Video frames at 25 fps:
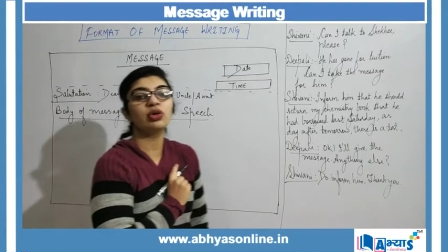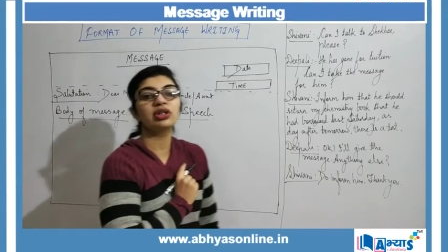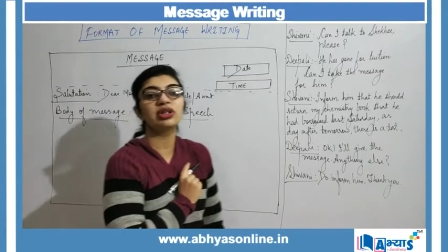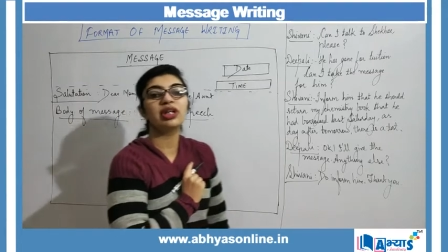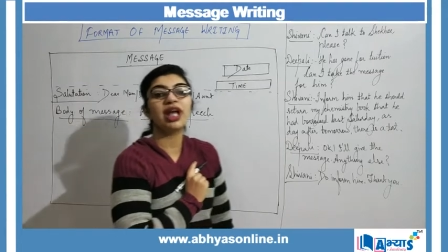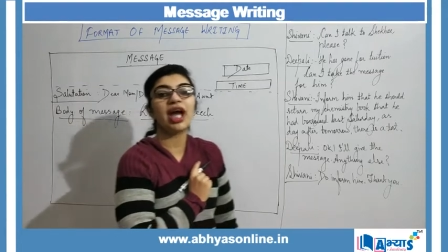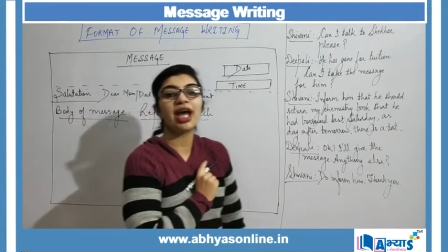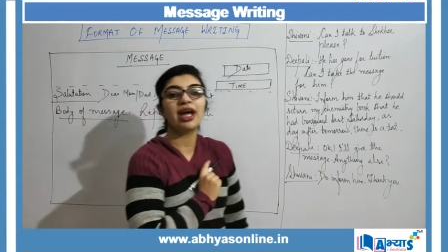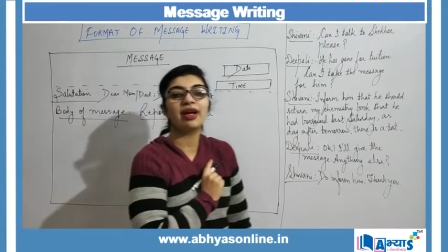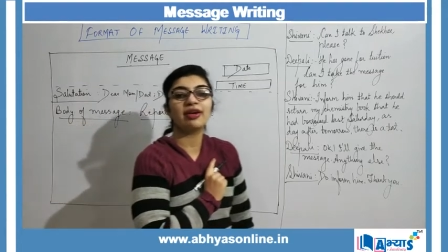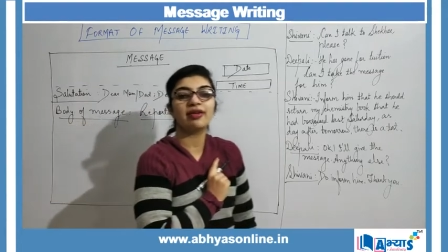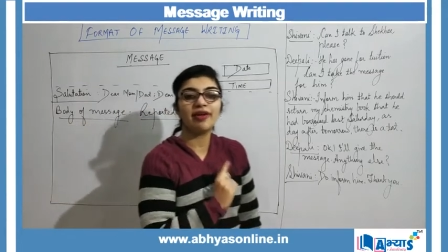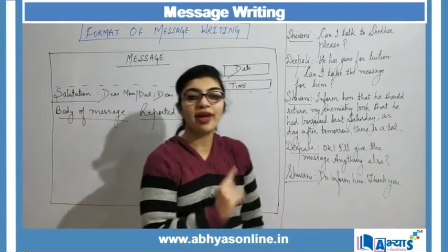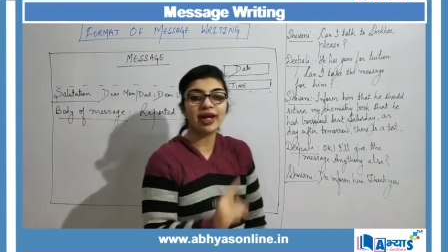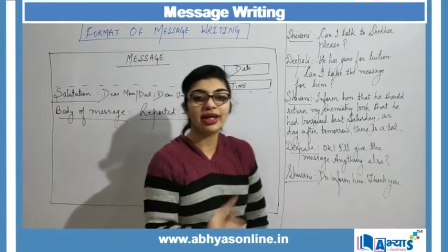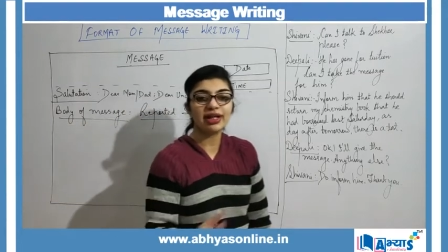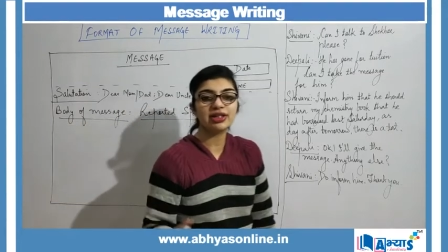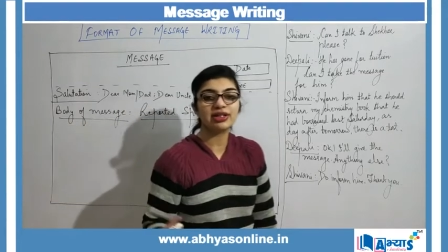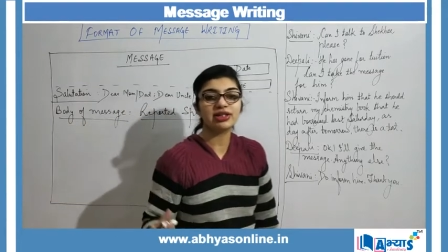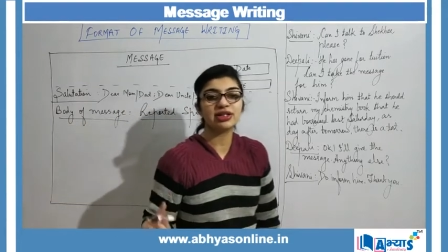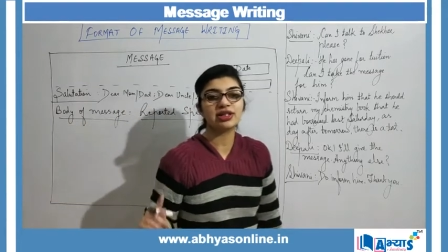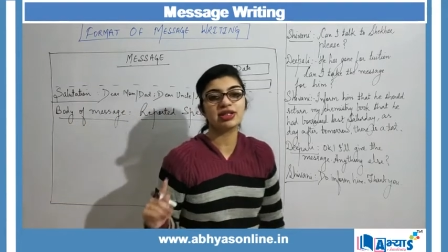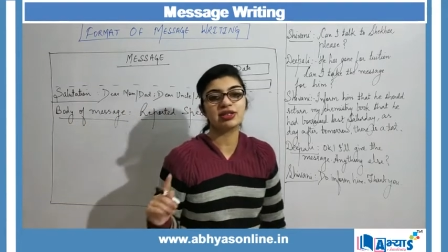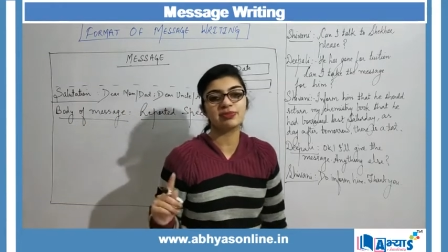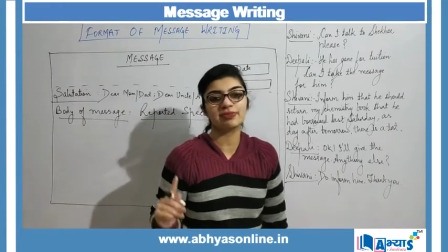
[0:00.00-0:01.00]

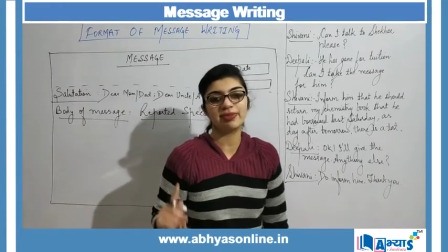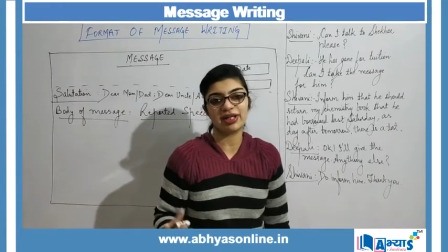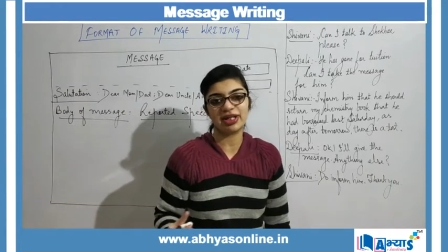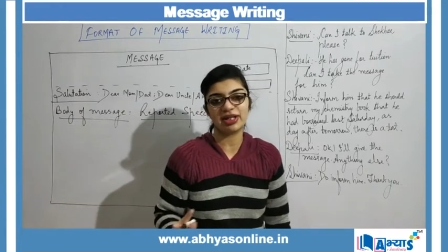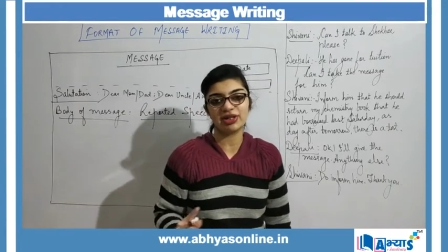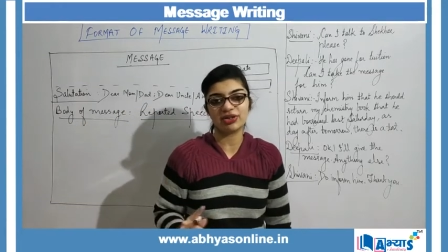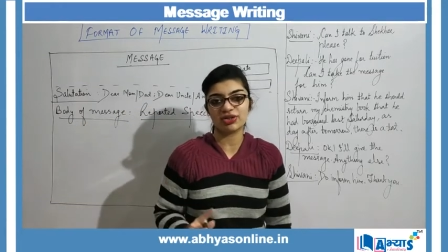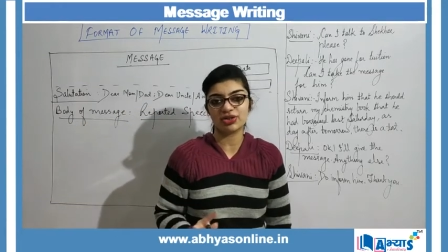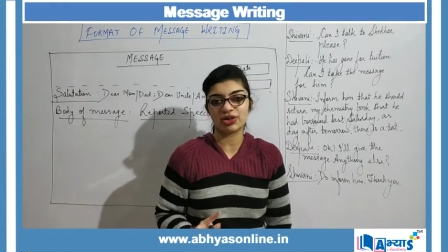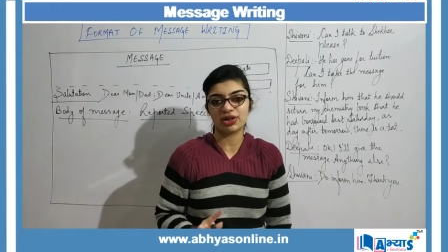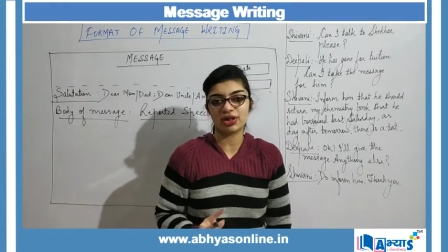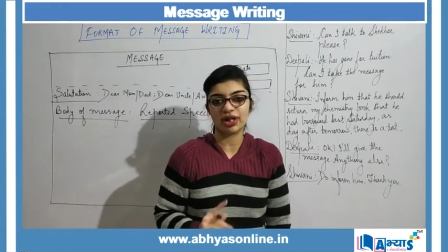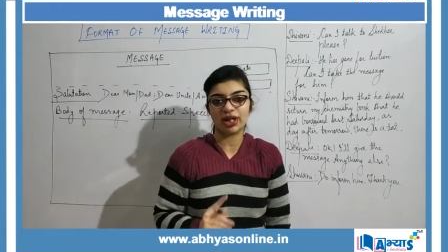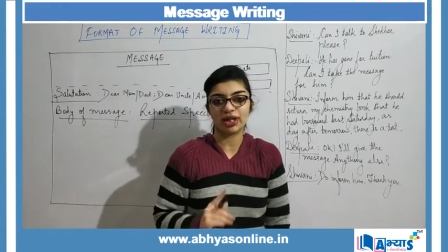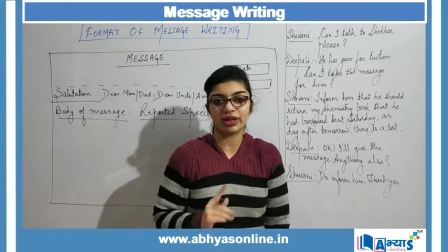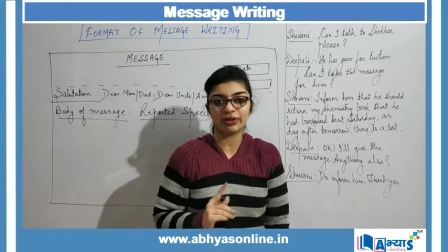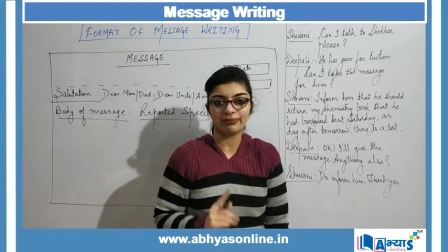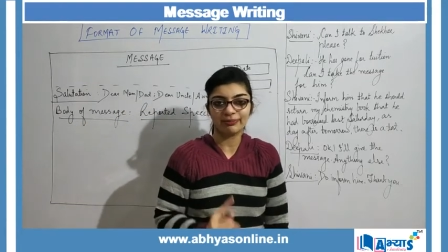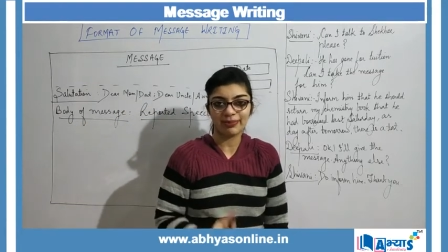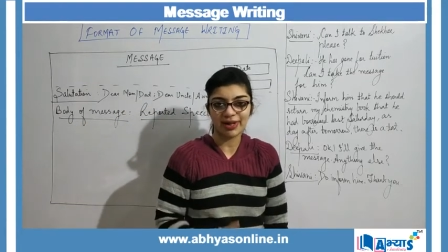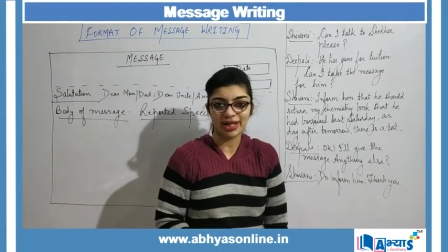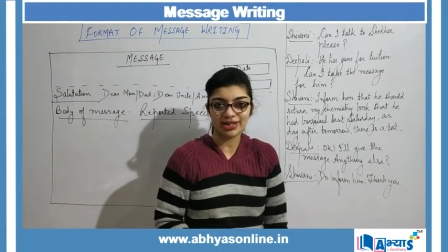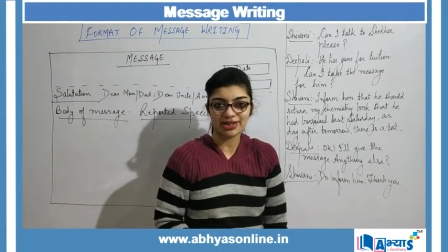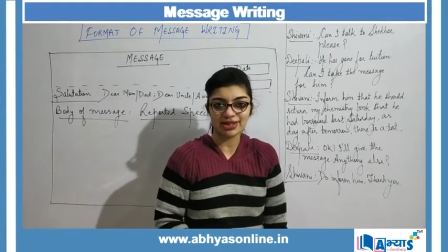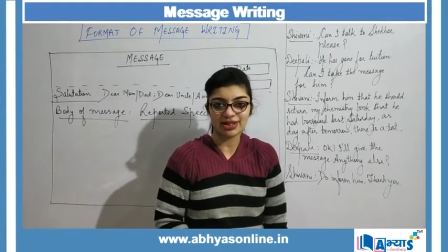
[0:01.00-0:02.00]
direct speech in
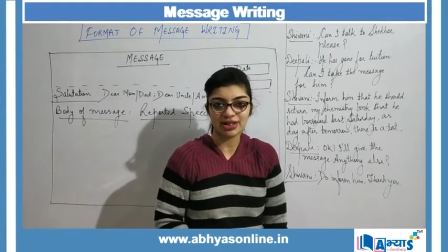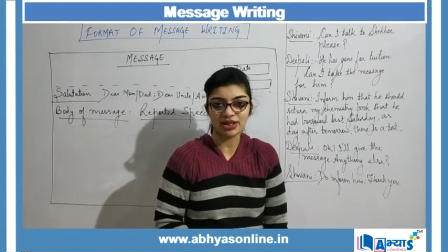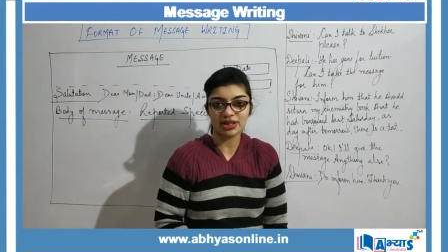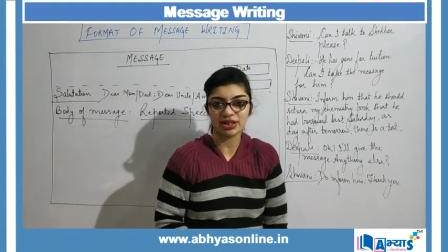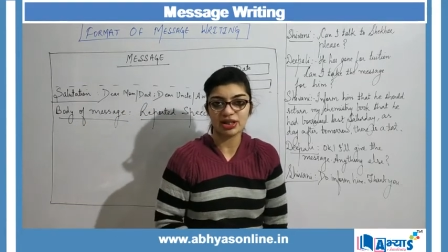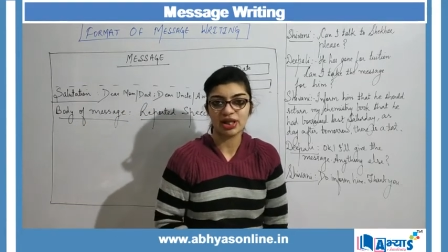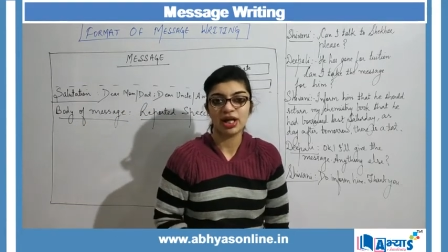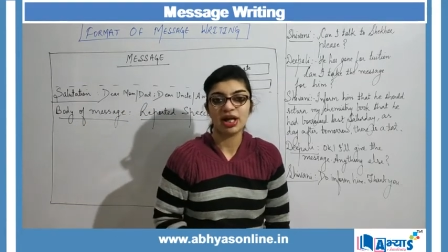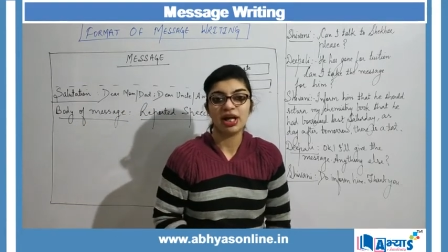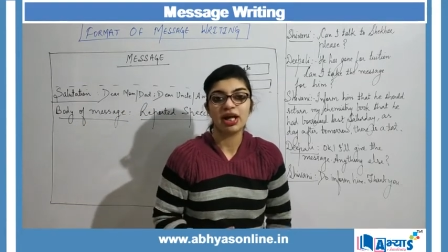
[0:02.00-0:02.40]
message.